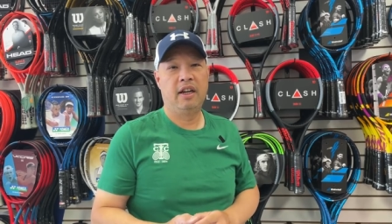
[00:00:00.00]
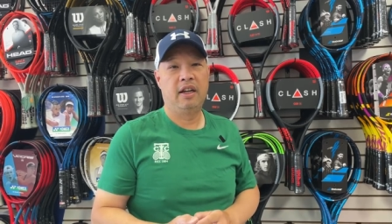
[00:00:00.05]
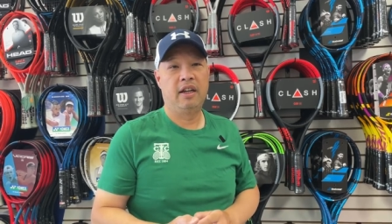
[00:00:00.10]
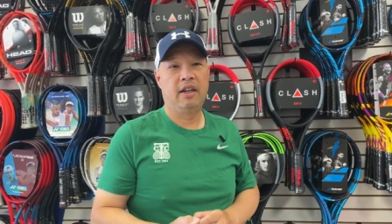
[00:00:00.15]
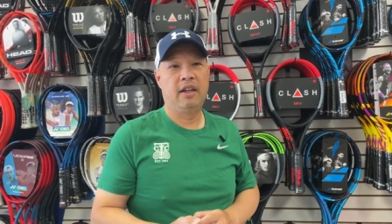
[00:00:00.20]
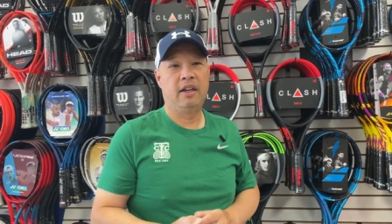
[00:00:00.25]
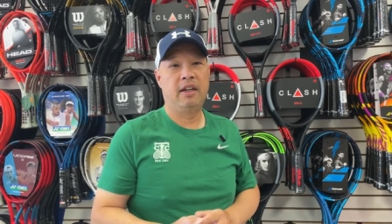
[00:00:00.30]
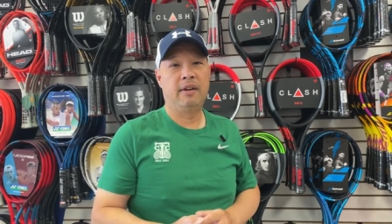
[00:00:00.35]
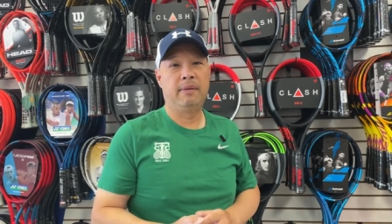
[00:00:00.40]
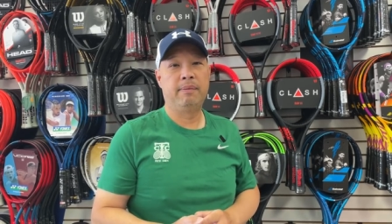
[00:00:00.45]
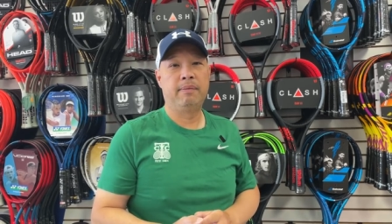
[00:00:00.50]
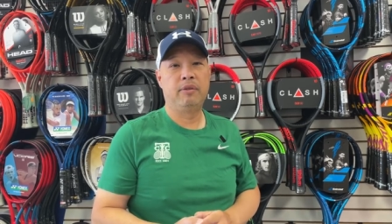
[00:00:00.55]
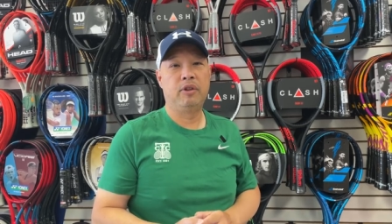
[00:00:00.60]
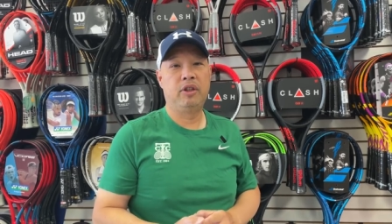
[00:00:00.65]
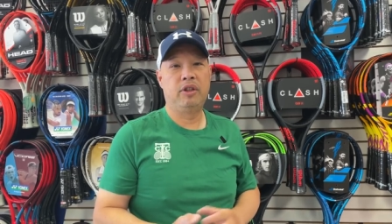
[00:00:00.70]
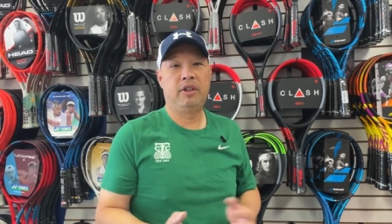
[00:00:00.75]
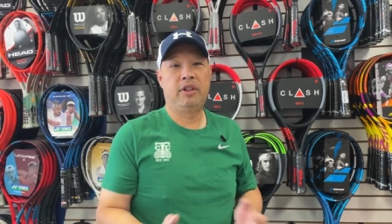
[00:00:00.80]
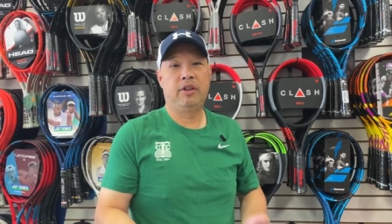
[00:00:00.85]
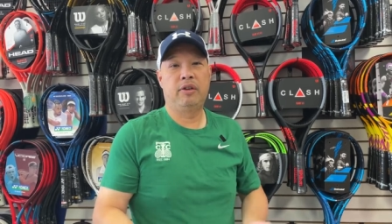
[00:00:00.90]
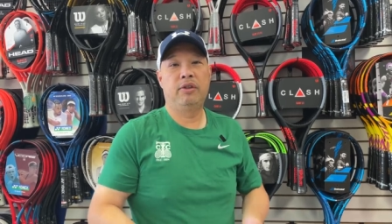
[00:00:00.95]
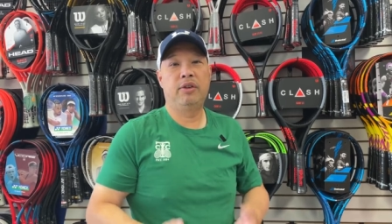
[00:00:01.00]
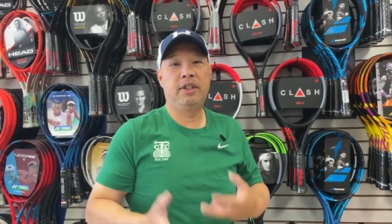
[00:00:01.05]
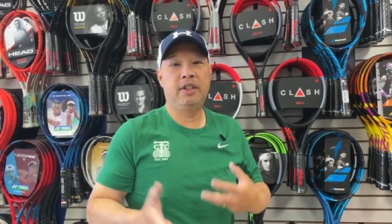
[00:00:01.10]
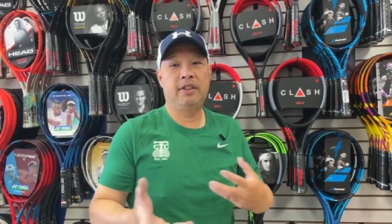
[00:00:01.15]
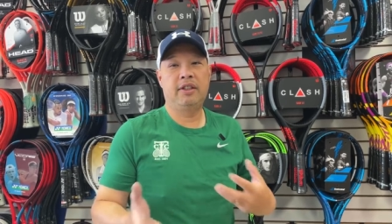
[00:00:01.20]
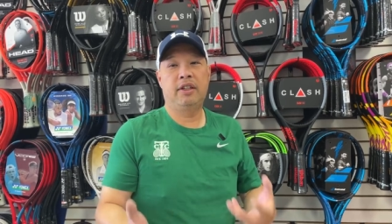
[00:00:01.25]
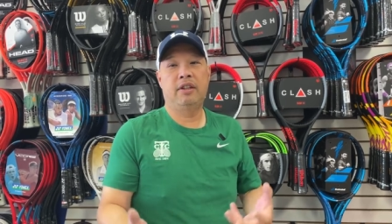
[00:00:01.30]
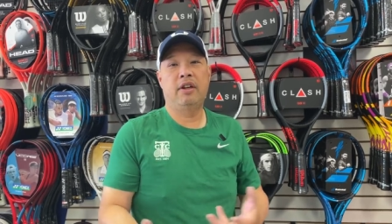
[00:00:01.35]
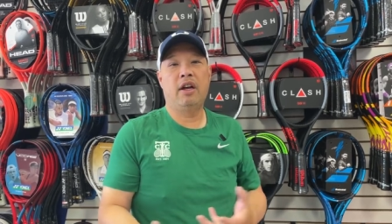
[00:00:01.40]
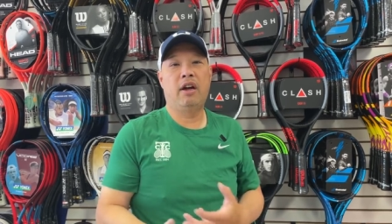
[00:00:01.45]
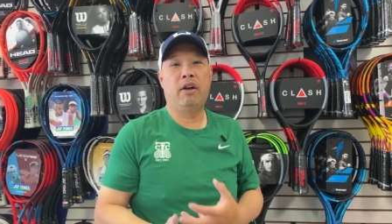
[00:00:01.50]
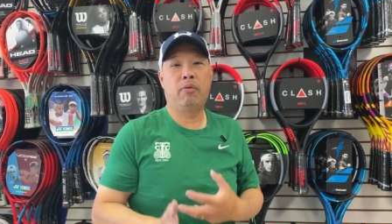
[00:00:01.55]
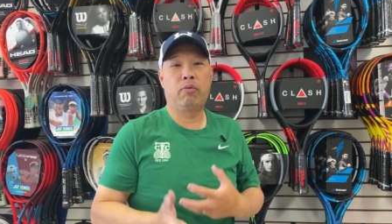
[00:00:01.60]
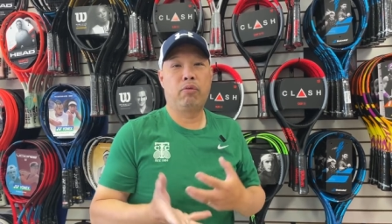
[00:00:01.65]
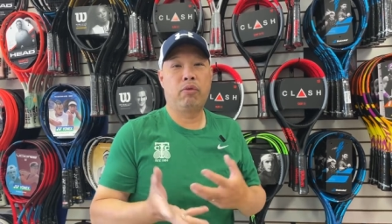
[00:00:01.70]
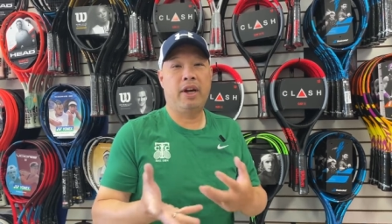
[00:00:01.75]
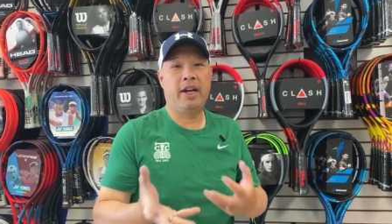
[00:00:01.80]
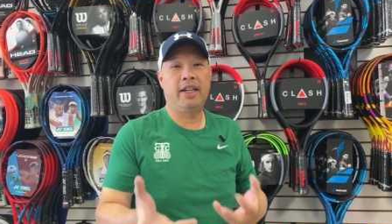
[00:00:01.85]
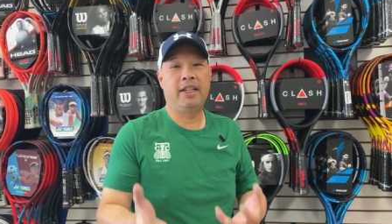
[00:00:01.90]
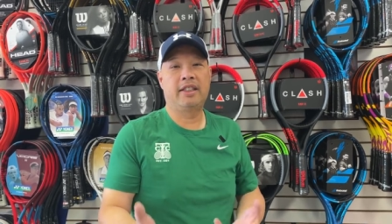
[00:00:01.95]
um, there isn't a
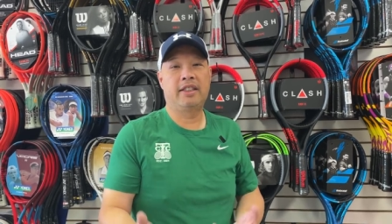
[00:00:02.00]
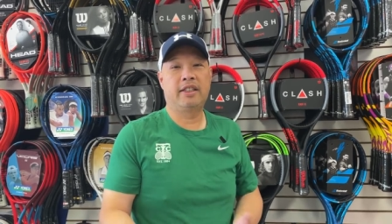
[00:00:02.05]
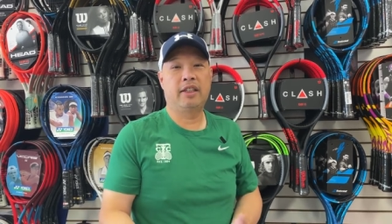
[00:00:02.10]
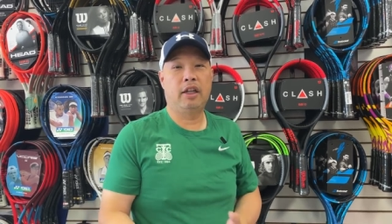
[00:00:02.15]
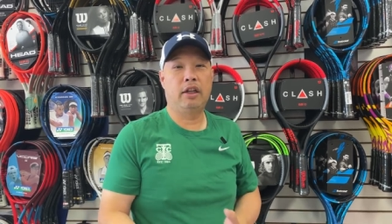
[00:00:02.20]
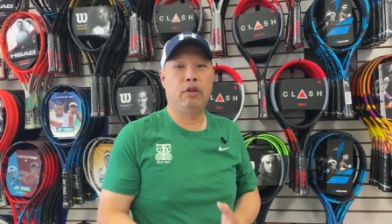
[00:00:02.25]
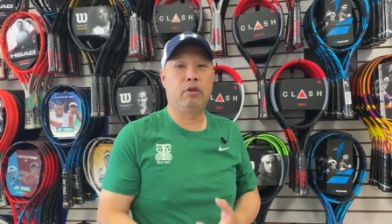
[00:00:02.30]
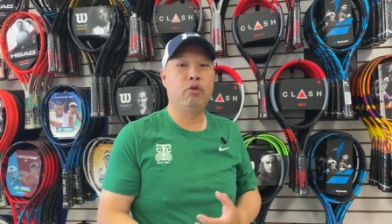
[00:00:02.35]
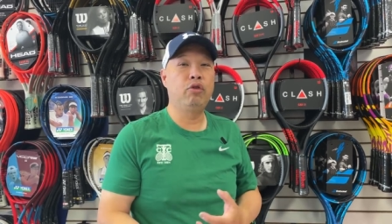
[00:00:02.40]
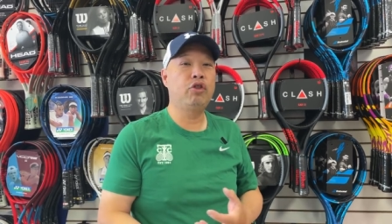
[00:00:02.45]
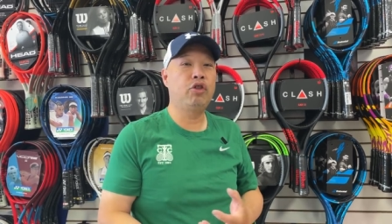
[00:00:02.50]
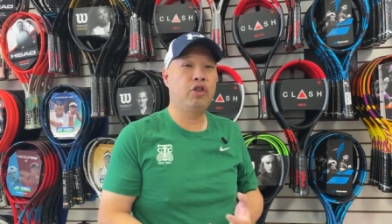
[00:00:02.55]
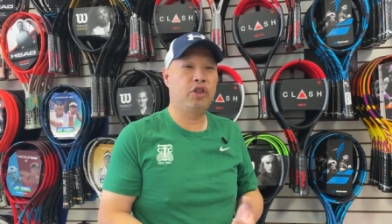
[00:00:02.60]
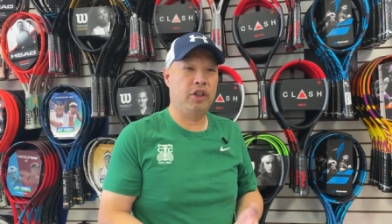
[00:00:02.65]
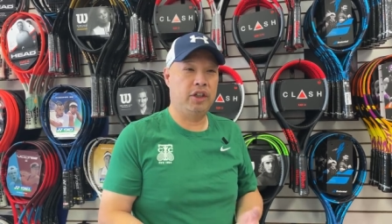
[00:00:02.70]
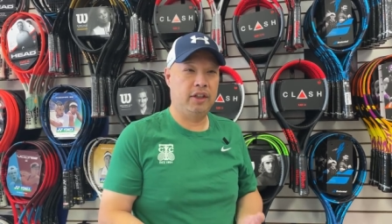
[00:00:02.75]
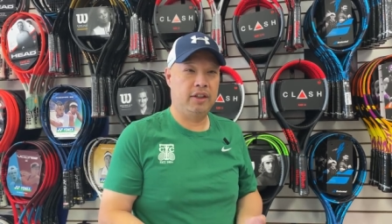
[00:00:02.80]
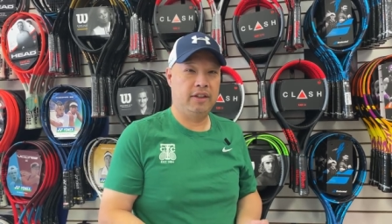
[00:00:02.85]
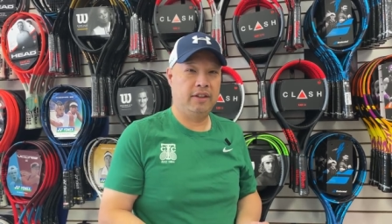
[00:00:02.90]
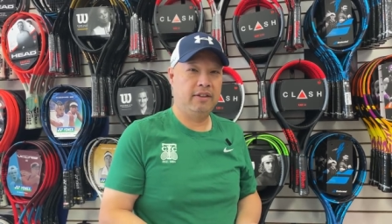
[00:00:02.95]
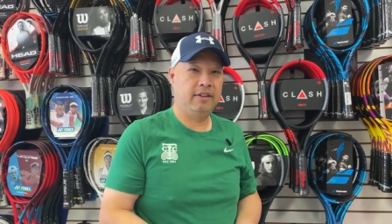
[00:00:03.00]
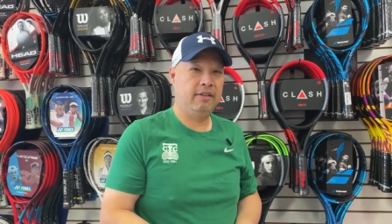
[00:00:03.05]
right solution